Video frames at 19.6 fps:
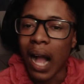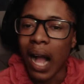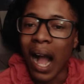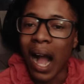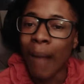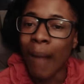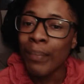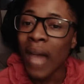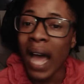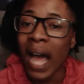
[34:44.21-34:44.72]

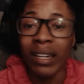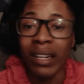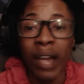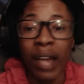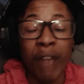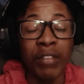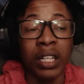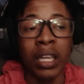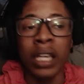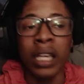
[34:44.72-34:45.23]
I'm not
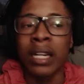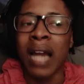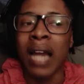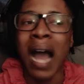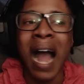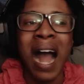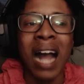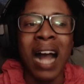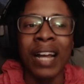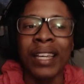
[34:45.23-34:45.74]
never getting
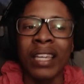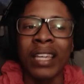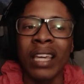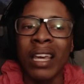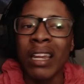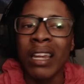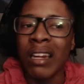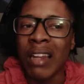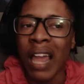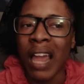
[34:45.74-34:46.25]
high
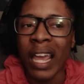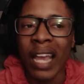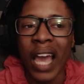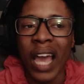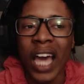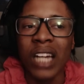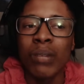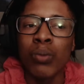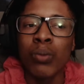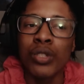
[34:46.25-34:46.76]
again. Like,
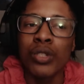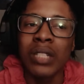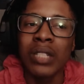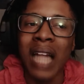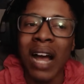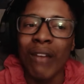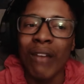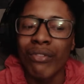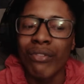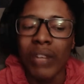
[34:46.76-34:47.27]
edibles
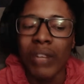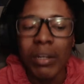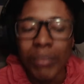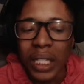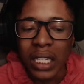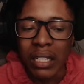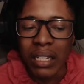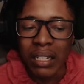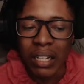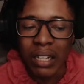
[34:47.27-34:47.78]
not for me,
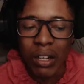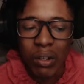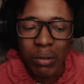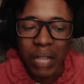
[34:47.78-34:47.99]
yo.